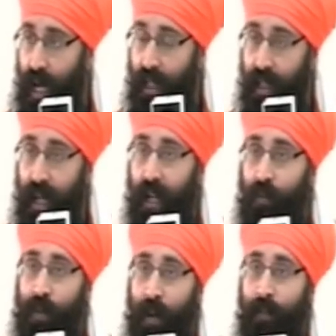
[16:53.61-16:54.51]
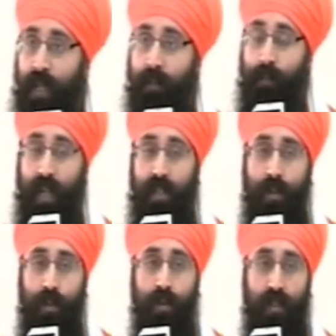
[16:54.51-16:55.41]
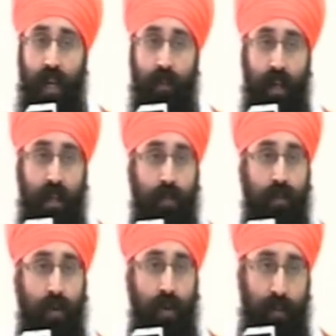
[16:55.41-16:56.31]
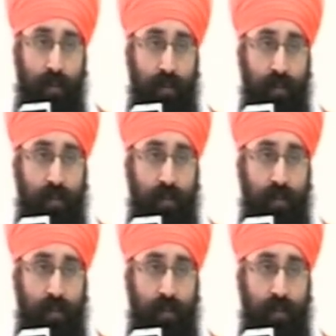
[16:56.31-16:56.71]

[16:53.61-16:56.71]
and then remember the Panch Guru Sahiban before them.